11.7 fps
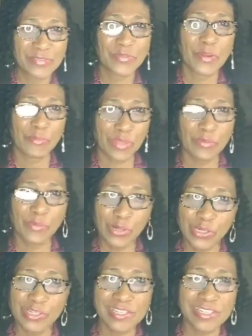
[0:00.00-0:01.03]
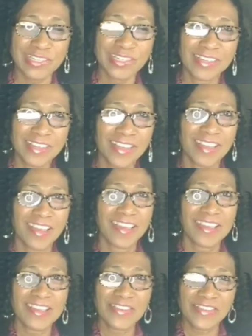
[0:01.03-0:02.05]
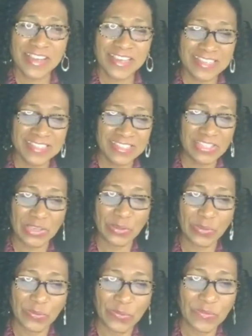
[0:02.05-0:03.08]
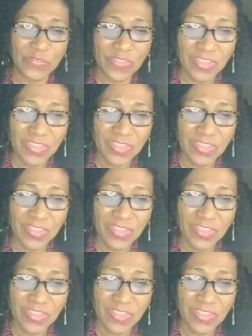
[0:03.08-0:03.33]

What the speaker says: from the word. All right. So,